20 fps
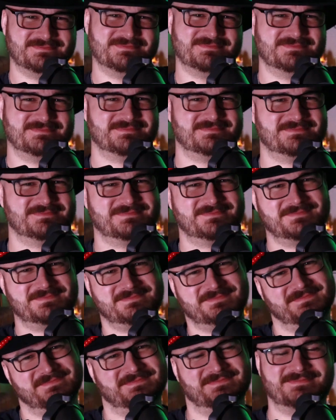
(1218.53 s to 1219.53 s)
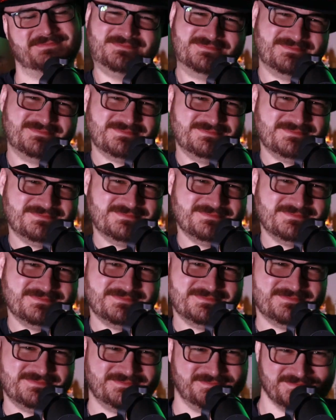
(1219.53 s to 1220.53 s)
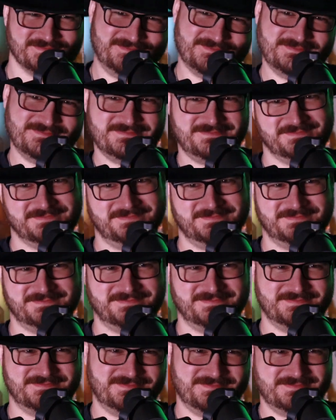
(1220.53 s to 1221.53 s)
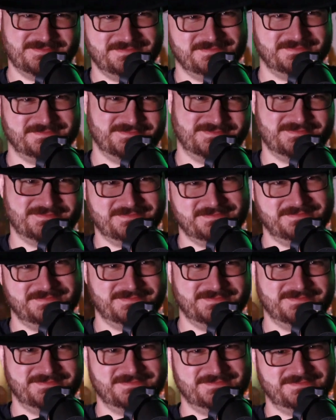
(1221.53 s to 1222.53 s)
(silence)